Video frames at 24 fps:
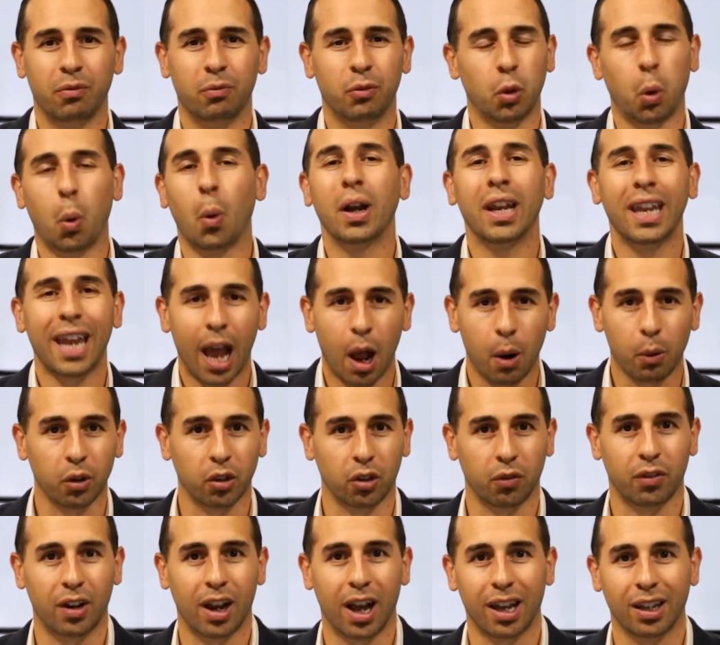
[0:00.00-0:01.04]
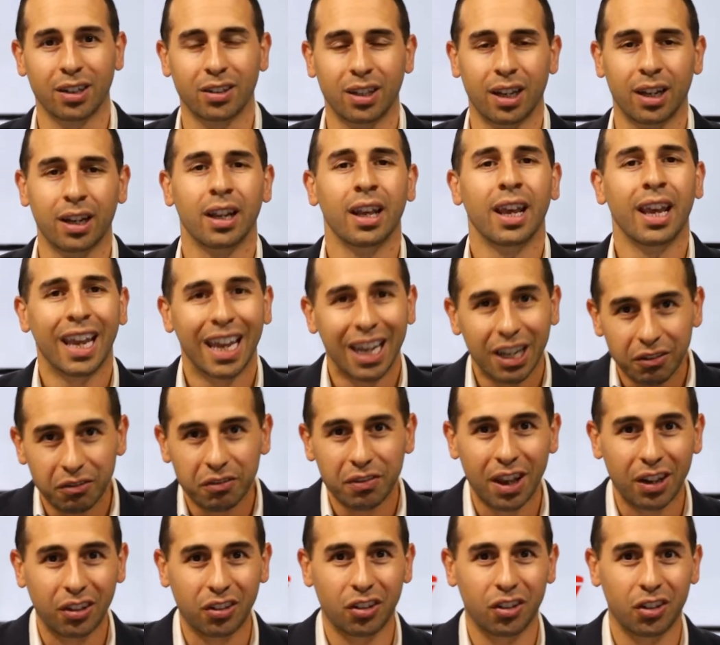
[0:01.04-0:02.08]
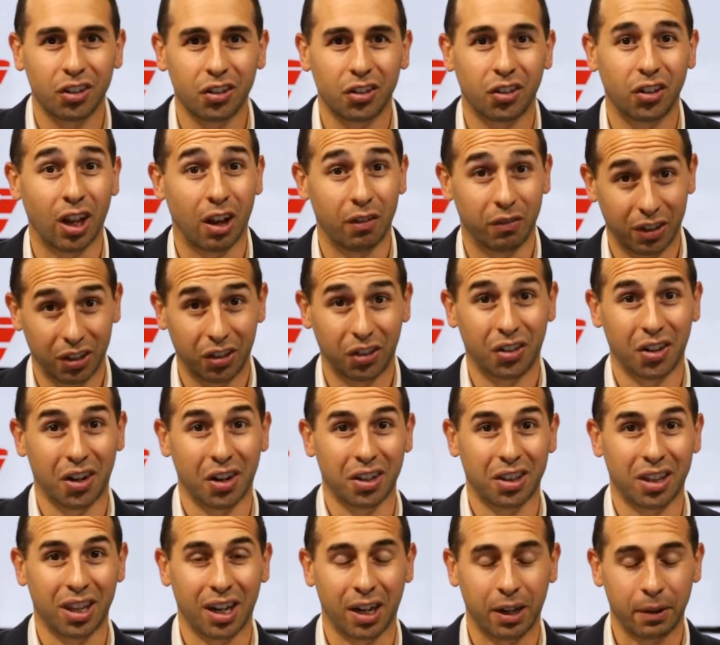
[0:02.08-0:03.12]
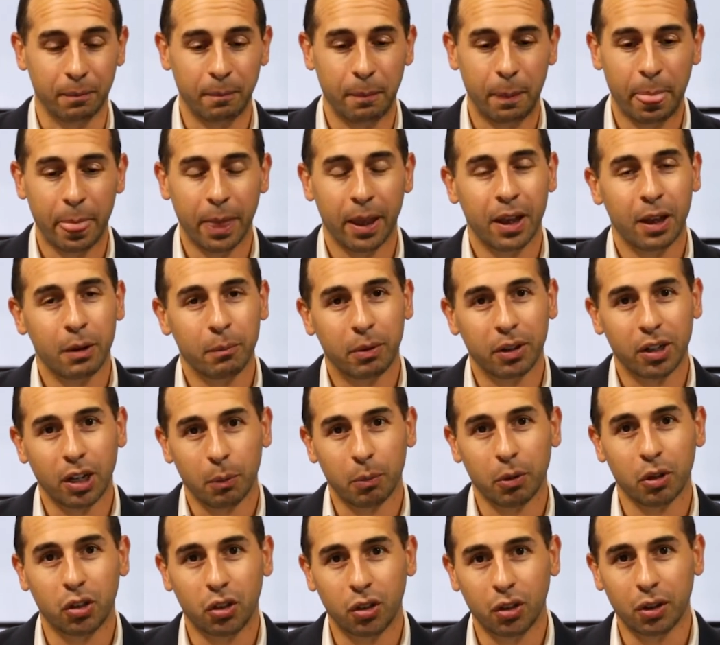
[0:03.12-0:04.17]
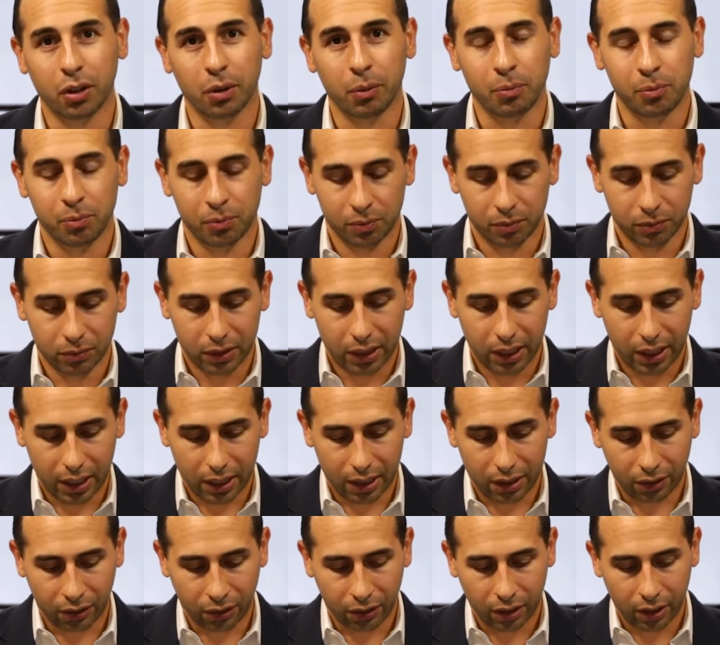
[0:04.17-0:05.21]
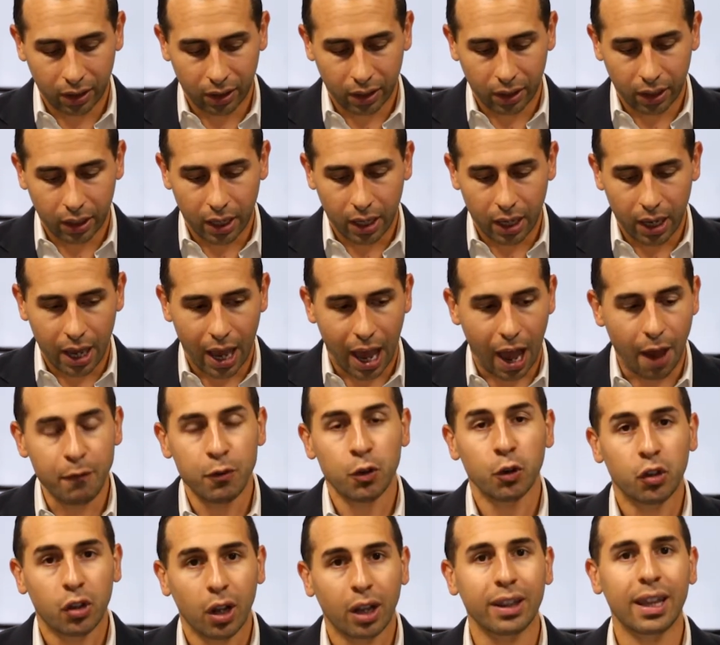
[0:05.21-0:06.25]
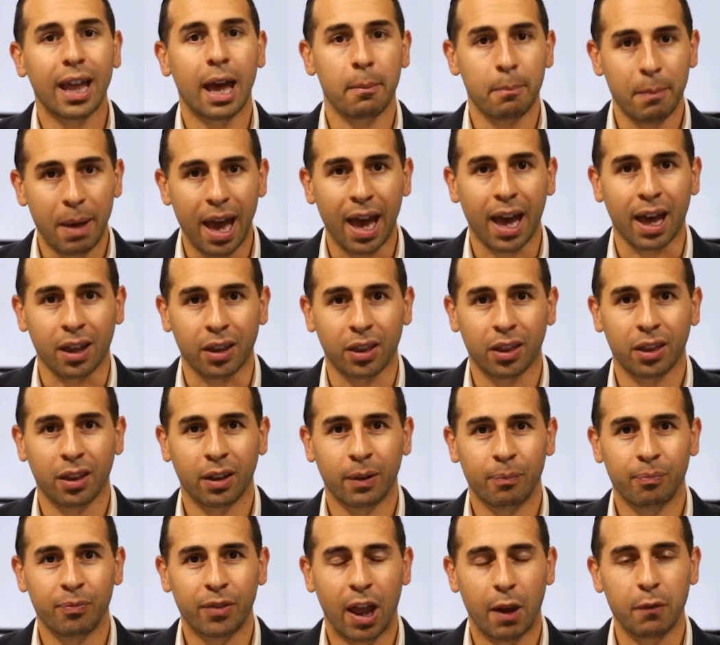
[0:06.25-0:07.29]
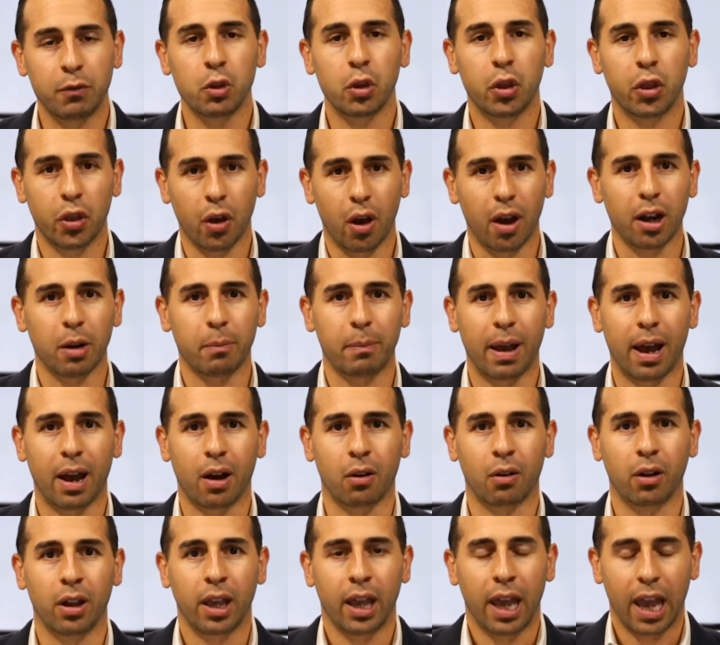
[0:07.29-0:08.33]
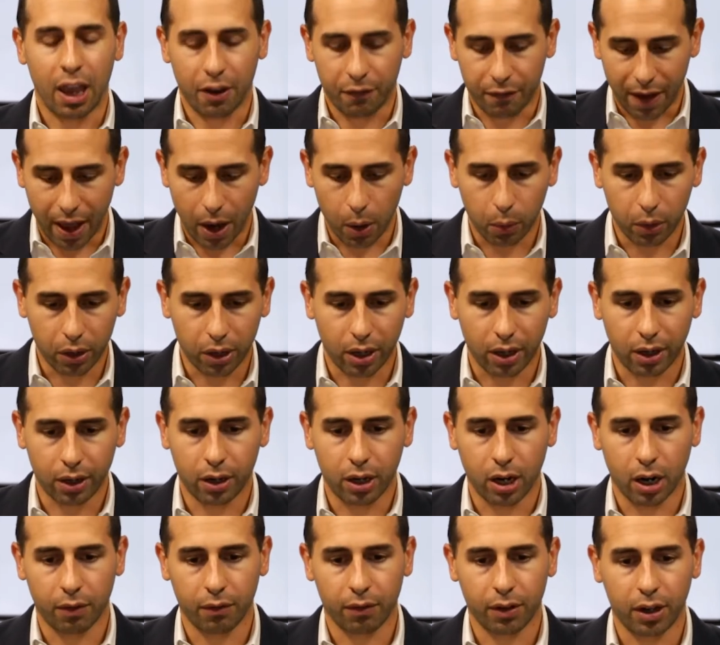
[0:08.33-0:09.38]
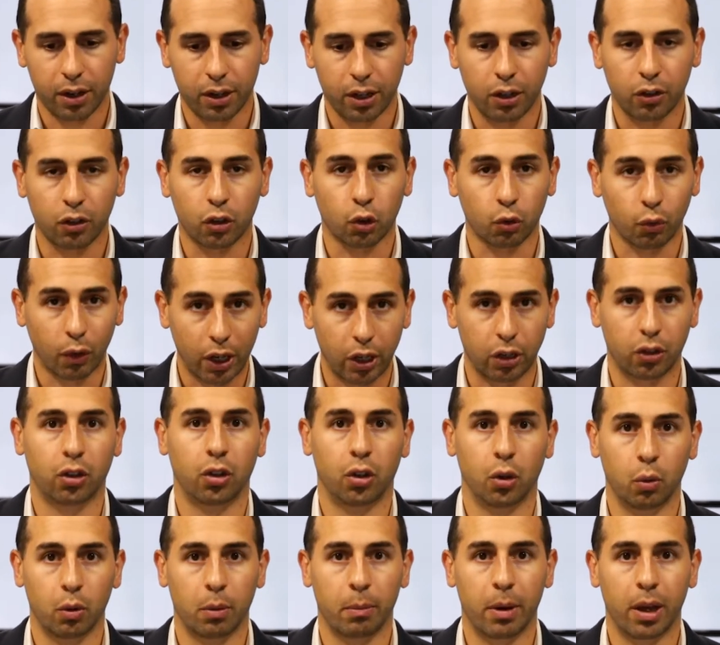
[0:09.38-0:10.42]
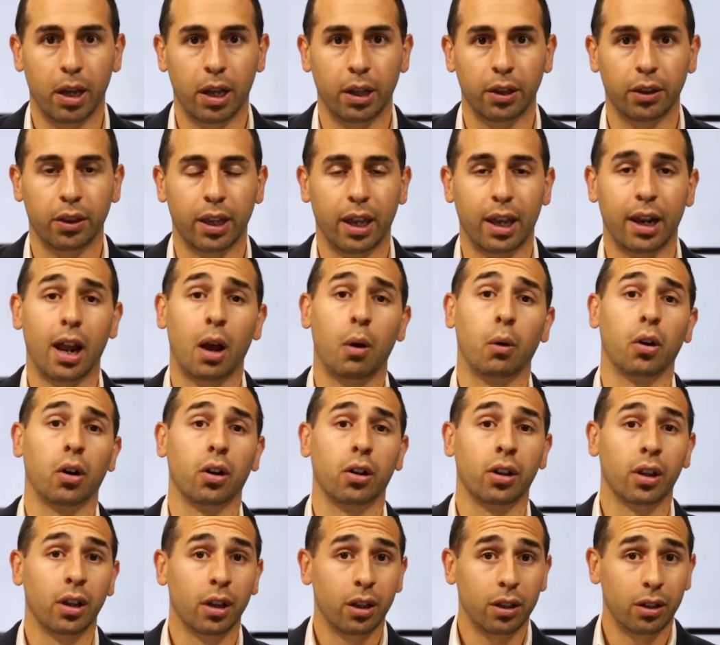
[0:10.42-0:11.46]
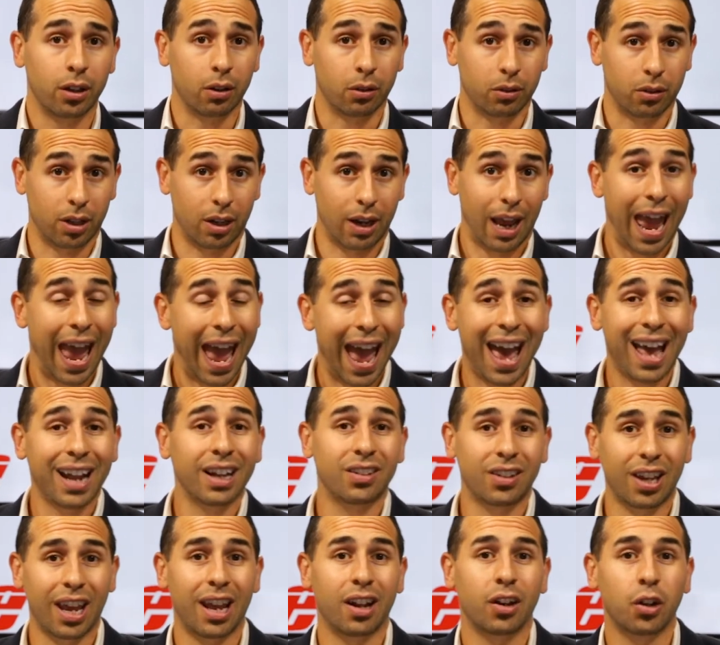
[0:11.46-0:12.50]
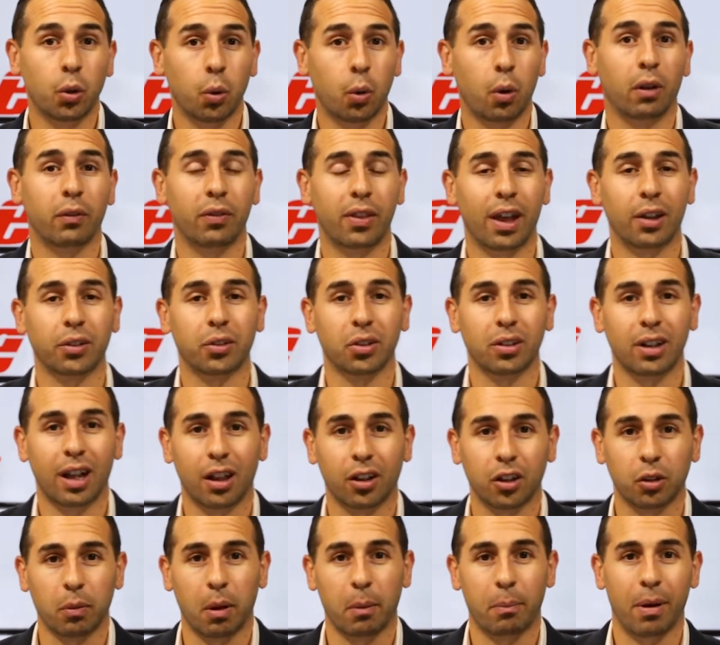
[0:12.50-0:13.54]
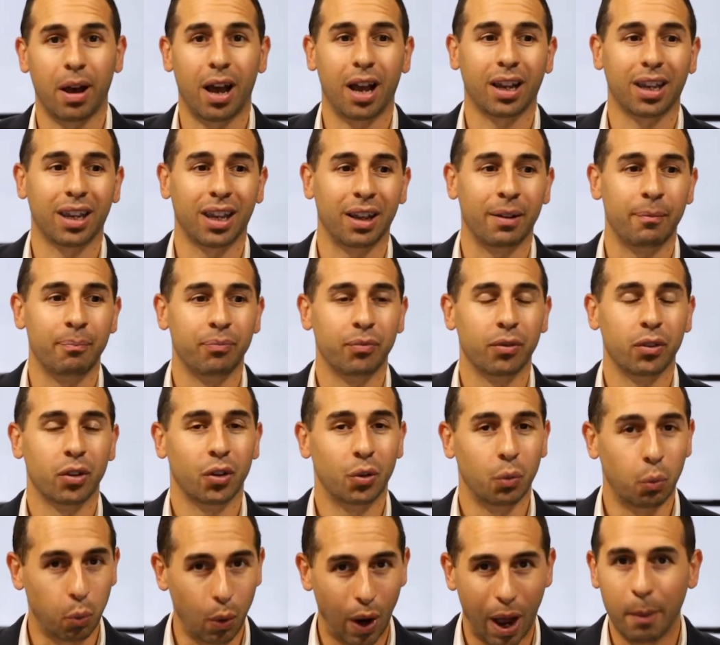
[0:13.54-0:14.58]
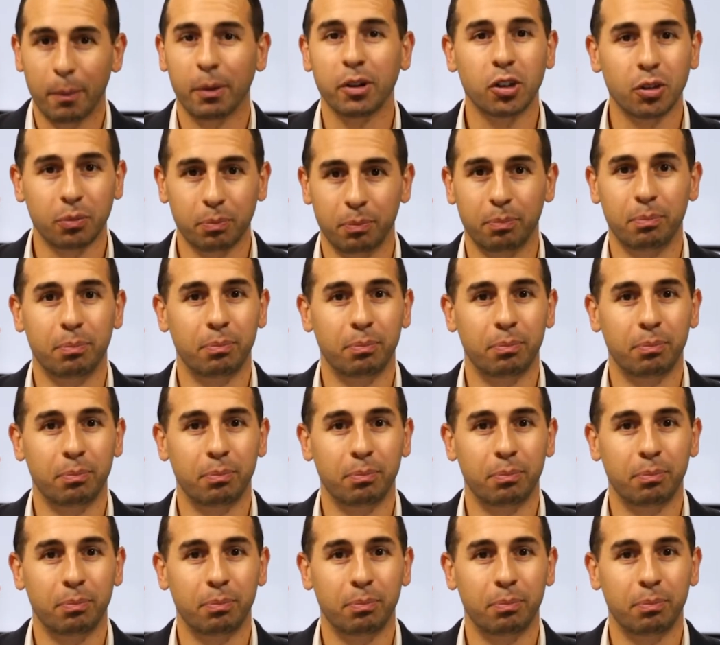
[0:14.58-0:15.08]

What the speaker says: 20 hours of content. Invest in yourself. Let's start there. But number 2 is, have you done that math? Have you thought about, if I were to uncover and just write 2 a month, and I were to add $10,000, $12,000 in my pocket, how much